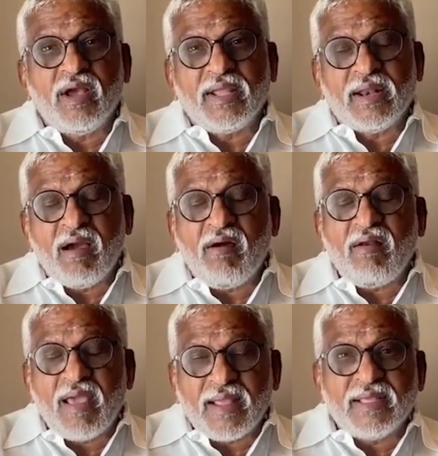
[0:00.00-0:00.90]
in
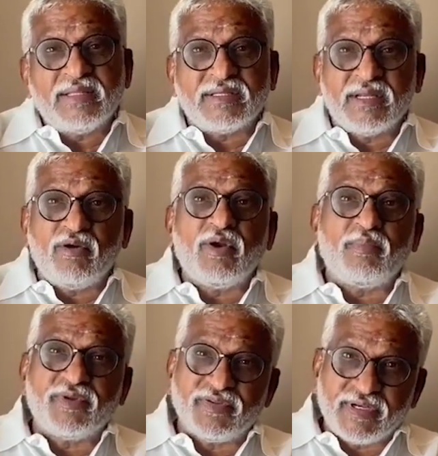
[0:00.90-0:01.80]
all angles the
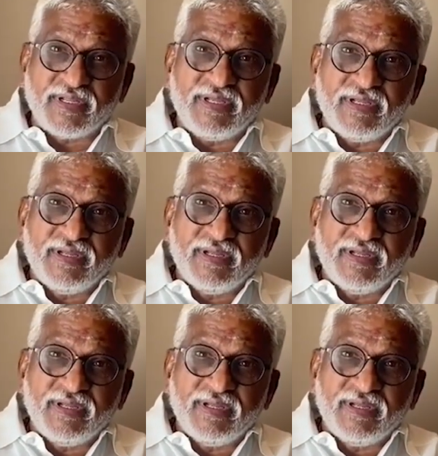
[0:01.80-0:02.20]
developed city.